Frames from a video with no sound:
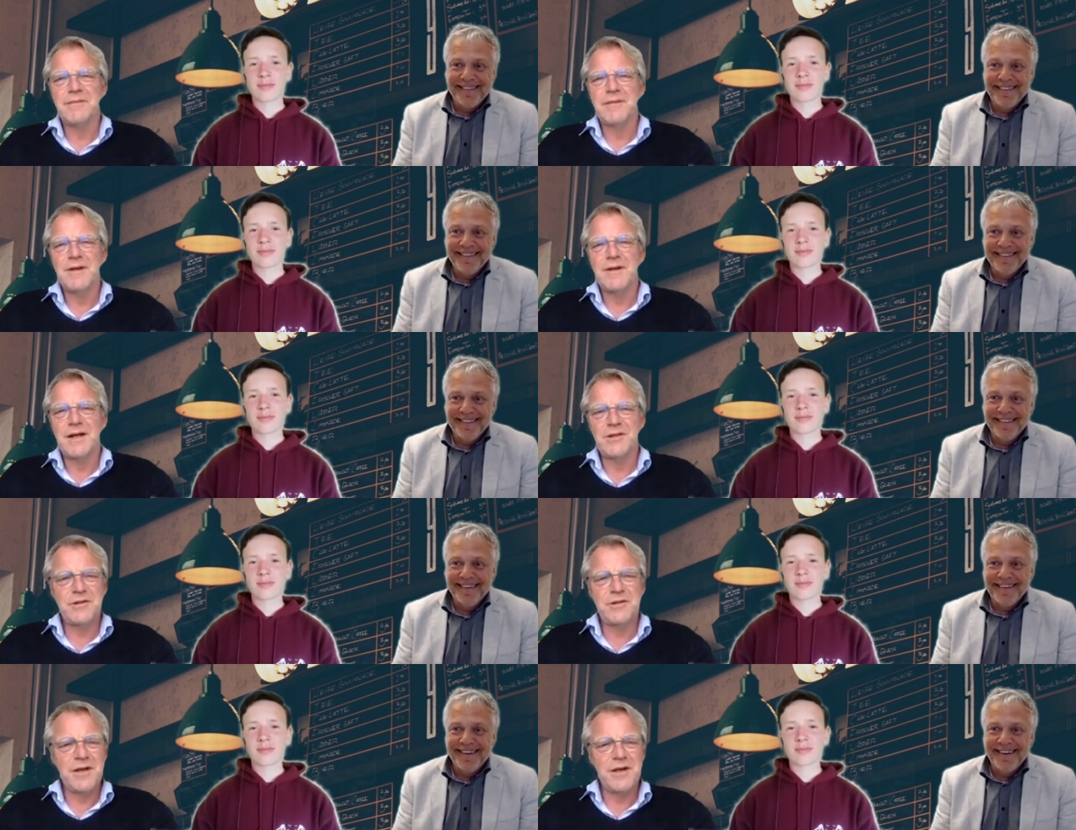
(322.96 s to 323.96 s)
Speaker 1: I
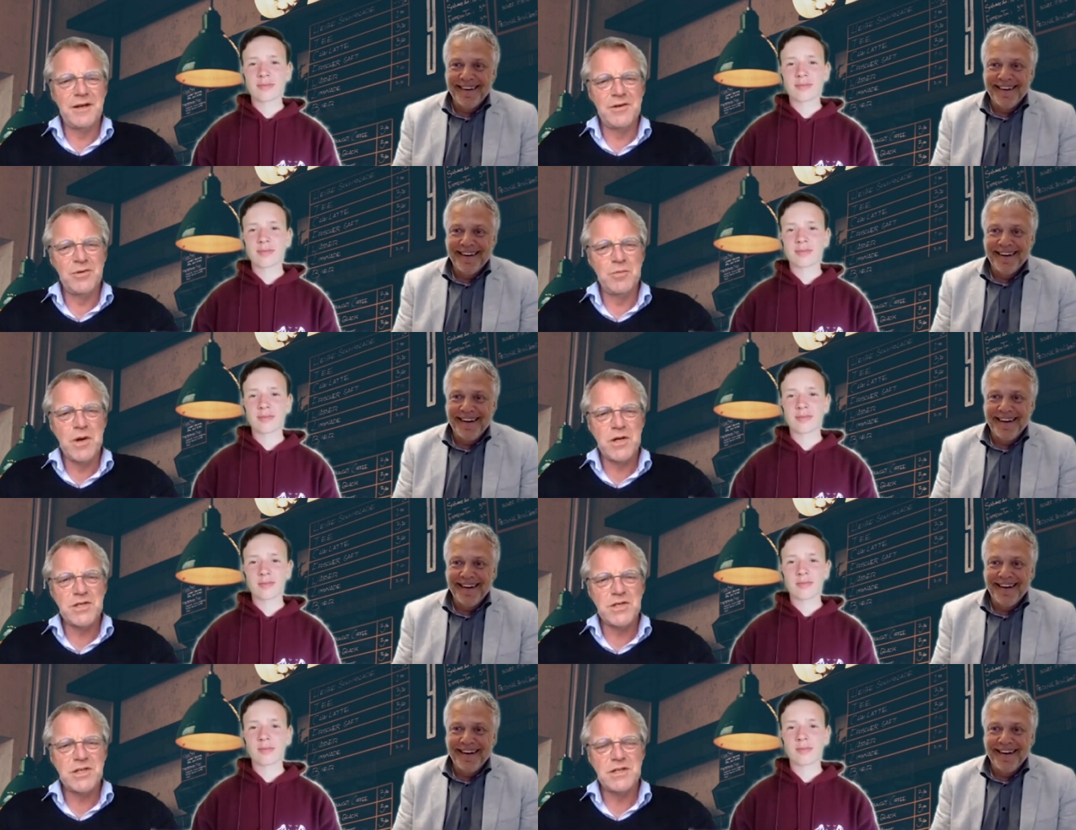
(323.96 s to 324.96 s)
don't think I knew
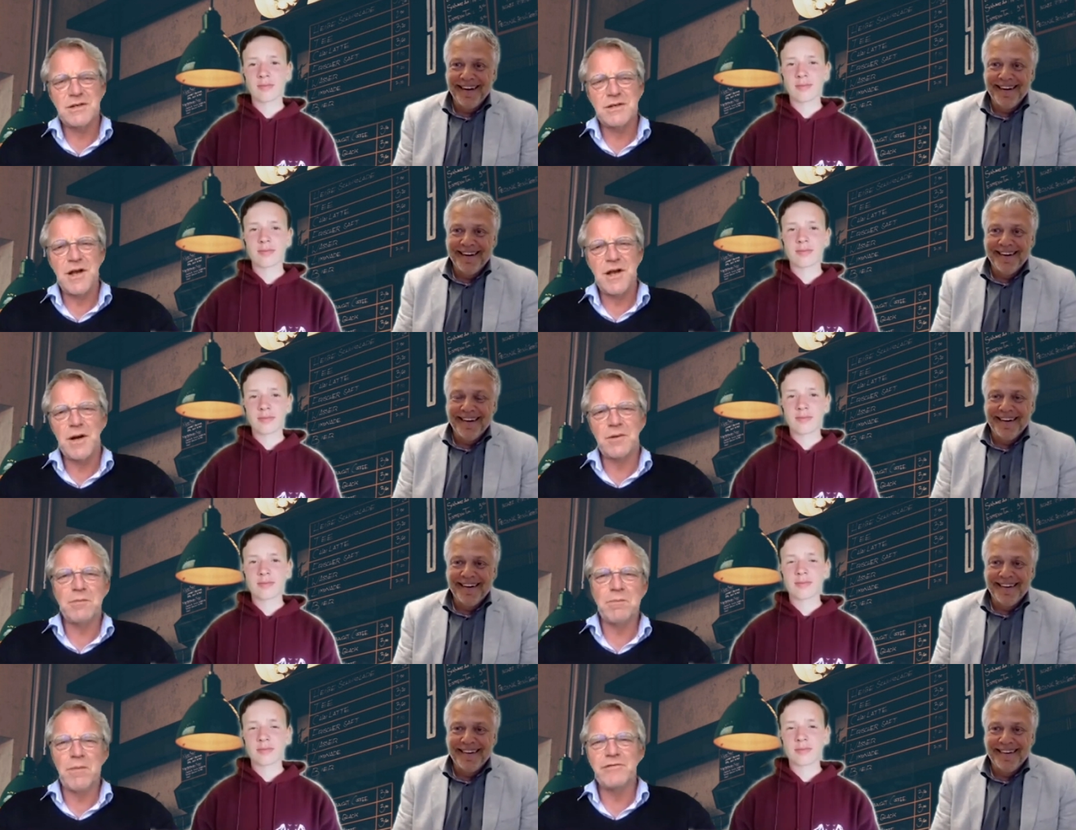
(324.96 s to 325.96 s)
much about
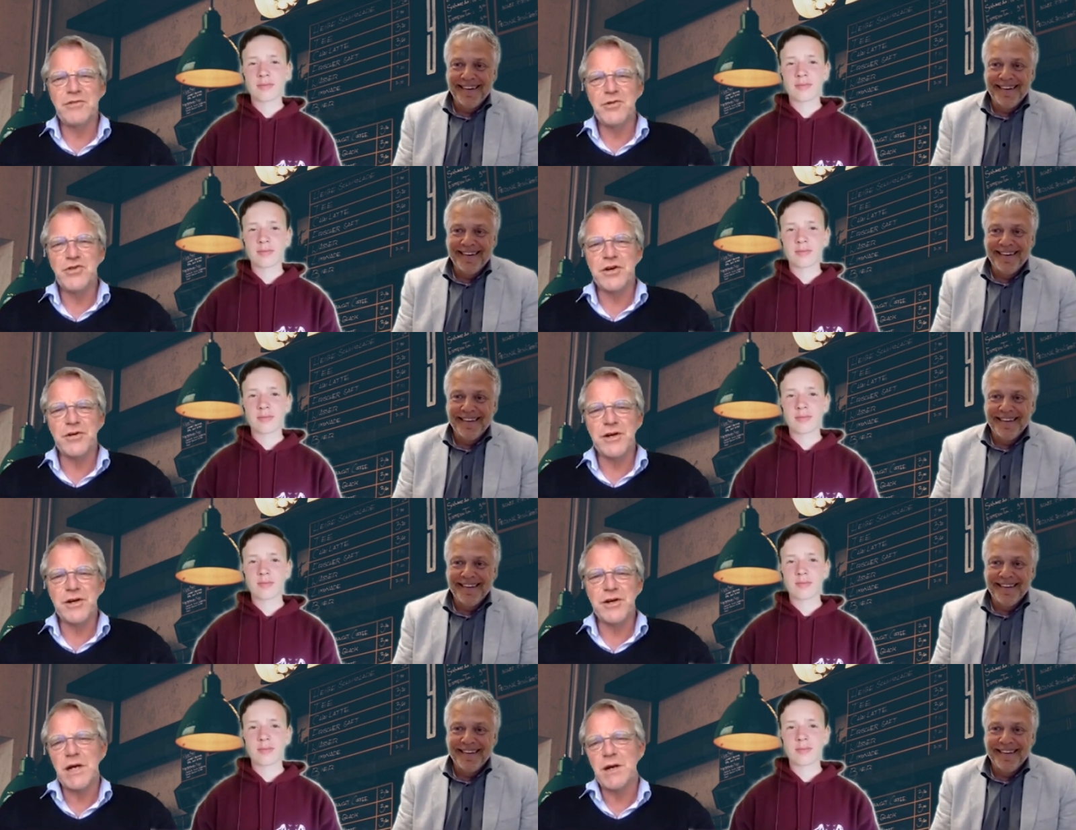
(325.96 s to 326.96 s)
my future career
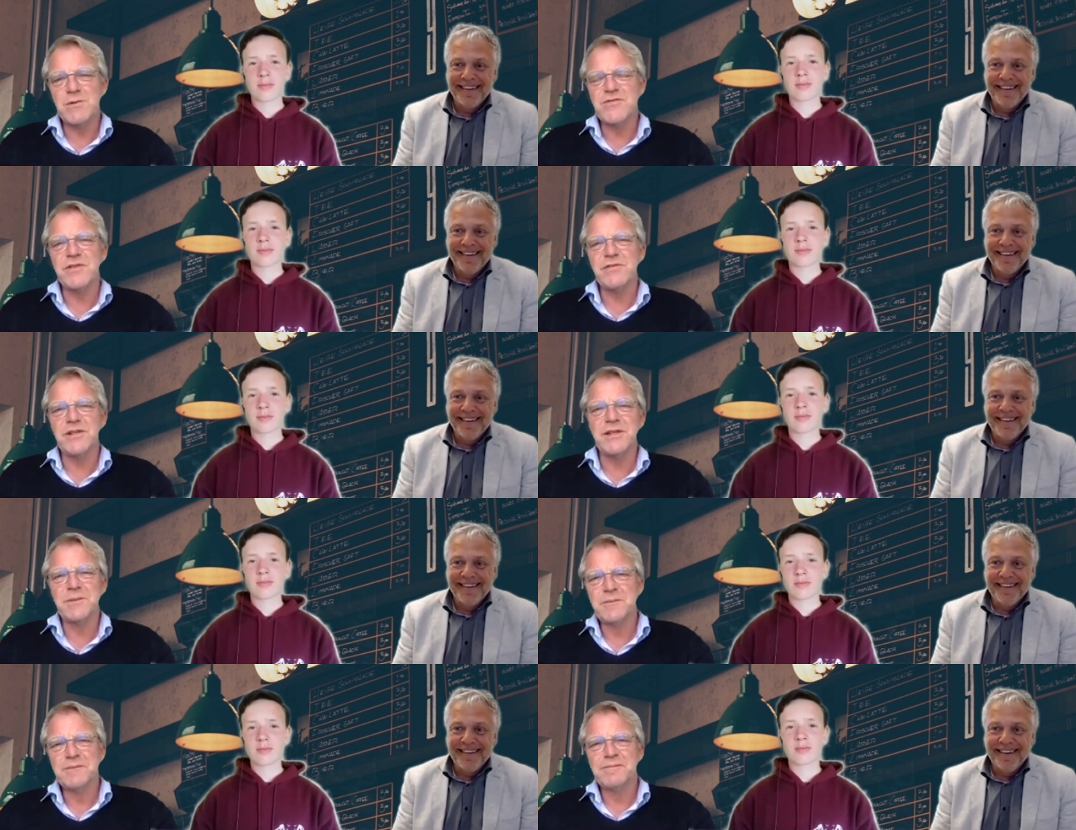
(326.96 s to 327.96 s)
when I was 15.
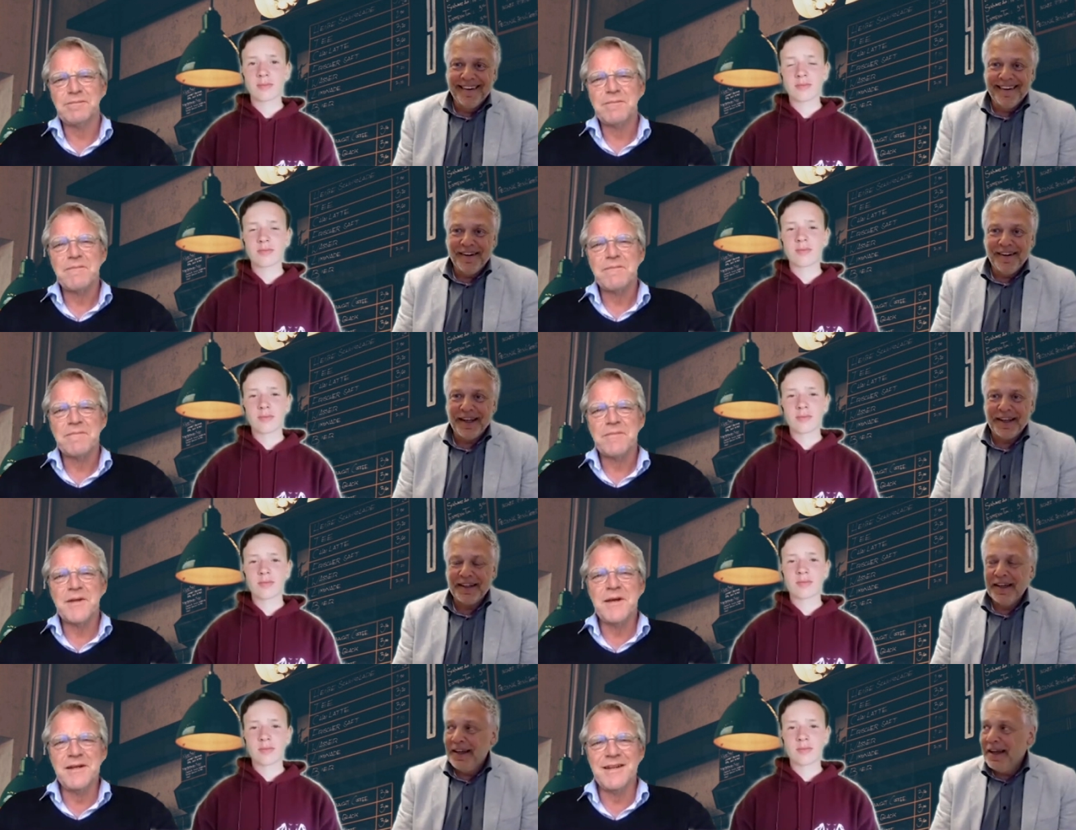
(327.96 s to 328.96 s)

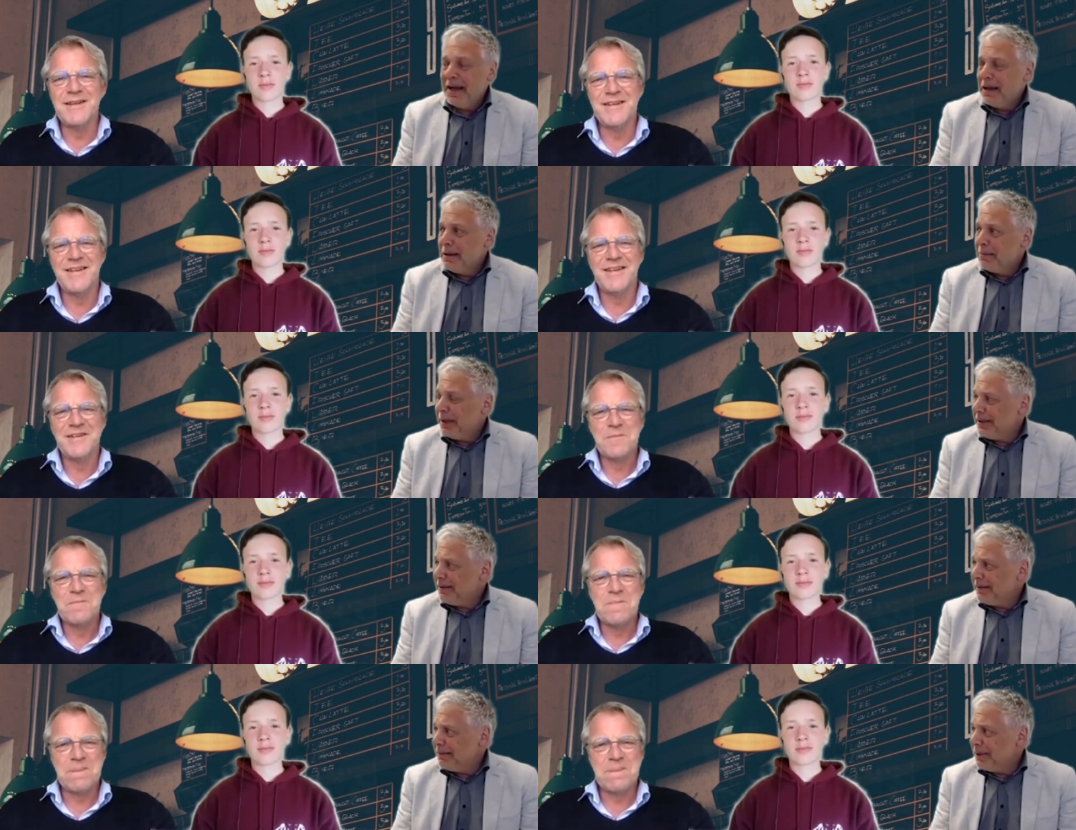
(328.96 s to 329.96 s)
Speaker 2: Okay.
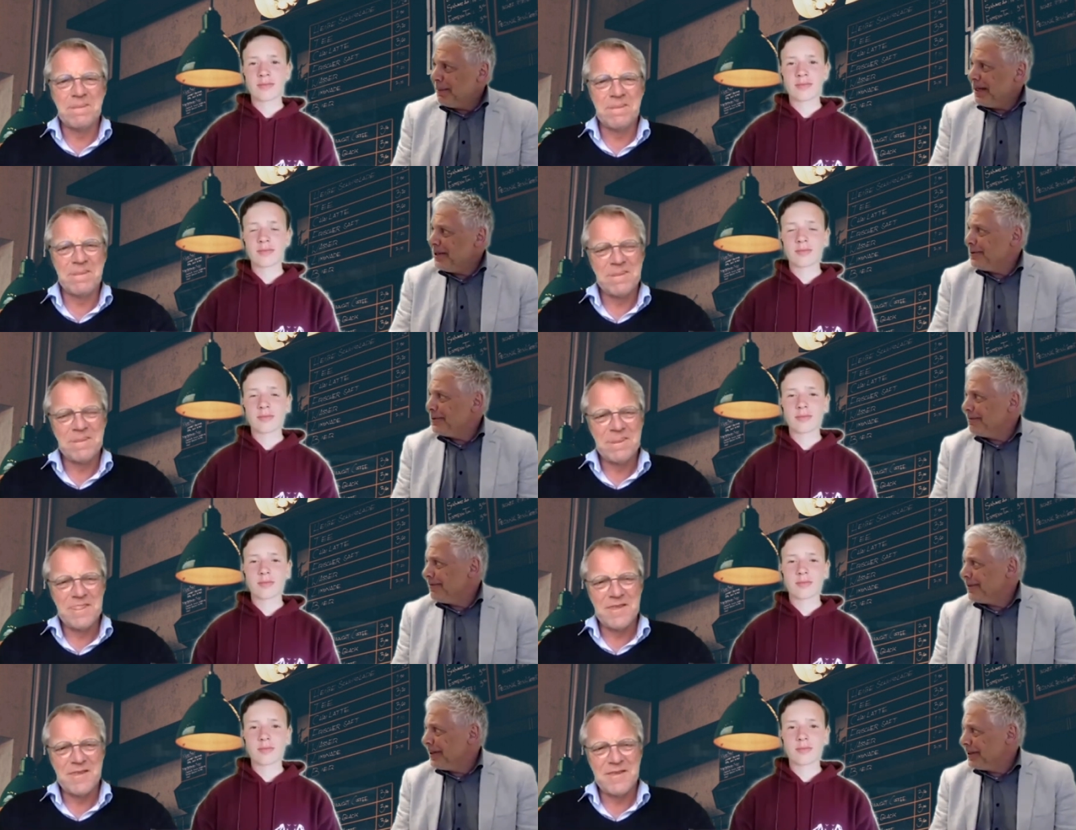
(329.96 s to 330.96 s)
But what made you
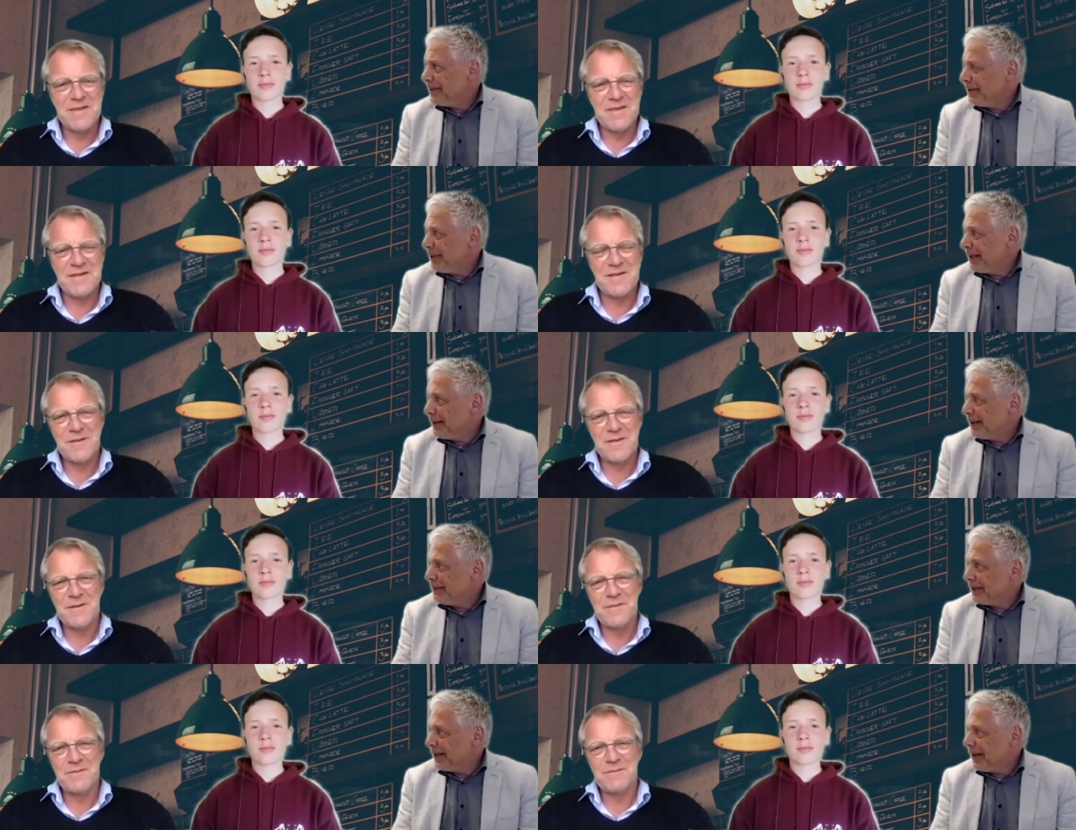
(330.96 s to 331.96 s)
finally become
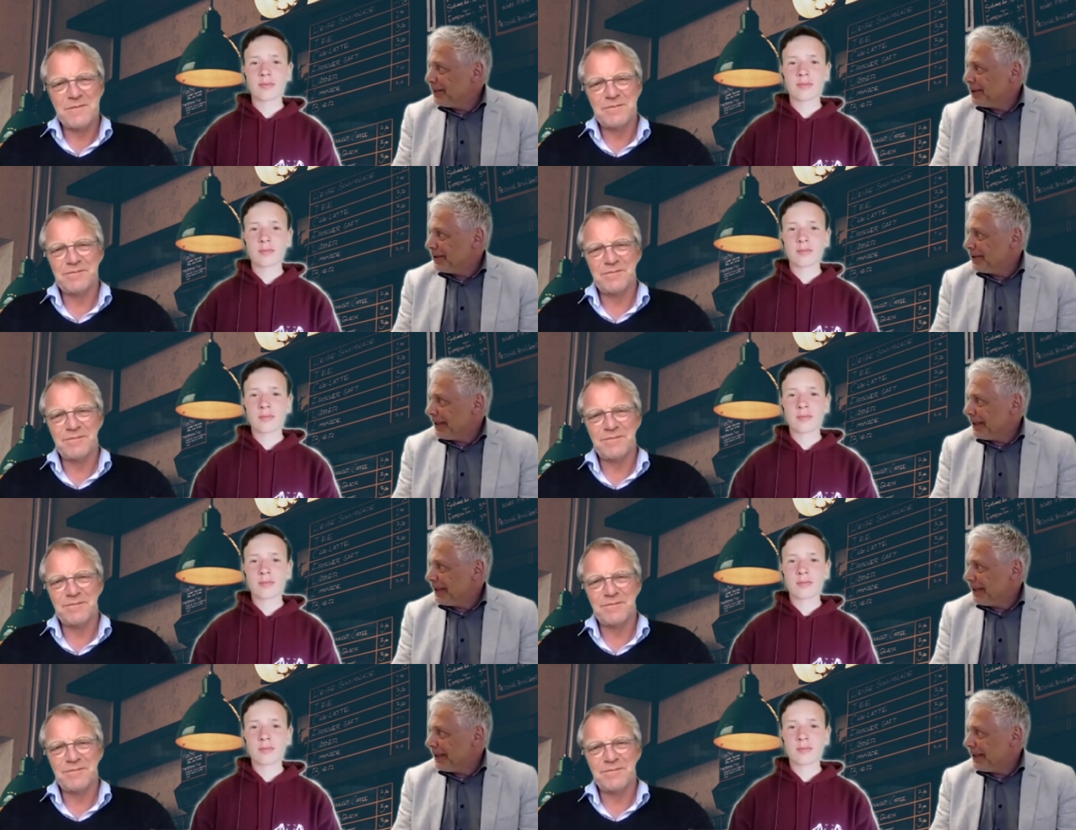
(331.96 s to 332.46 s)
a climate and